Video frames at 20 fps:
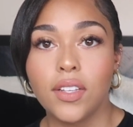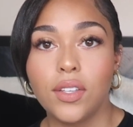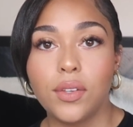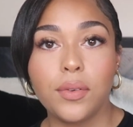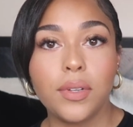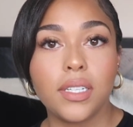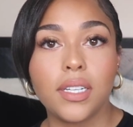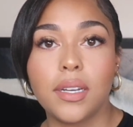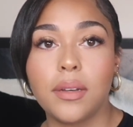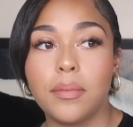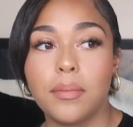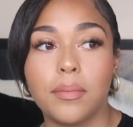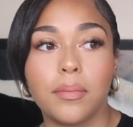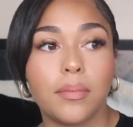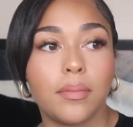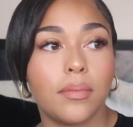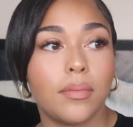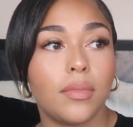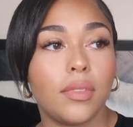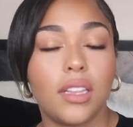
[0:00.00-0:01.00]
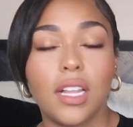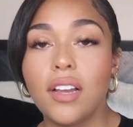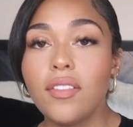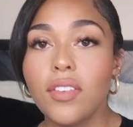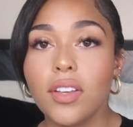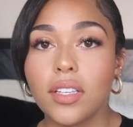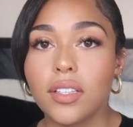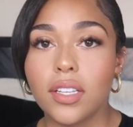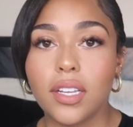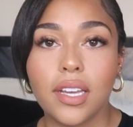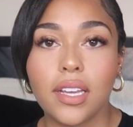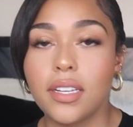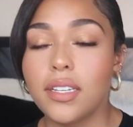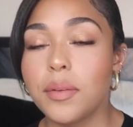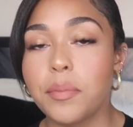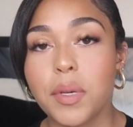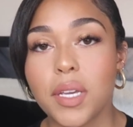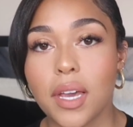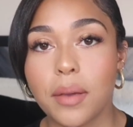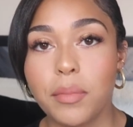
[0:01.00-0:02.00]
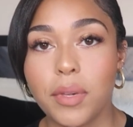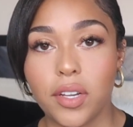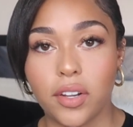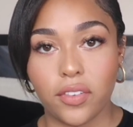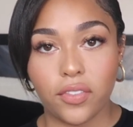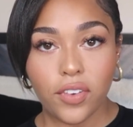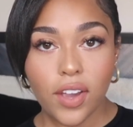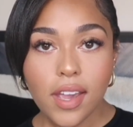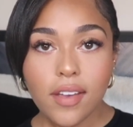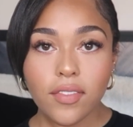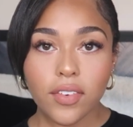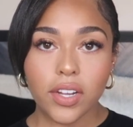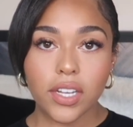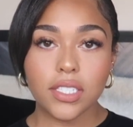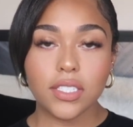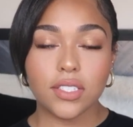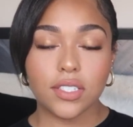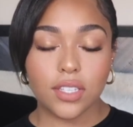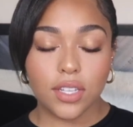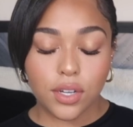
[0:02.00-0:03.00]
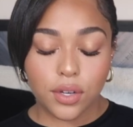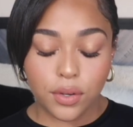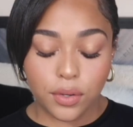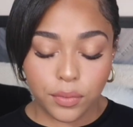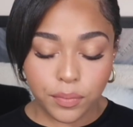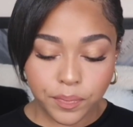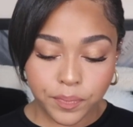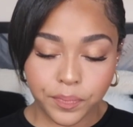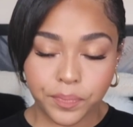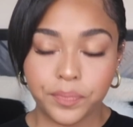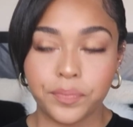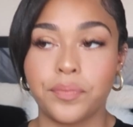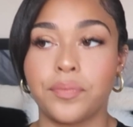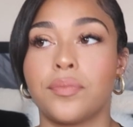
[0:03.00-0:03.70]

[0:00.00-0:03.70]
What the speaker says: you end up loving. They end up becoming your favorite. So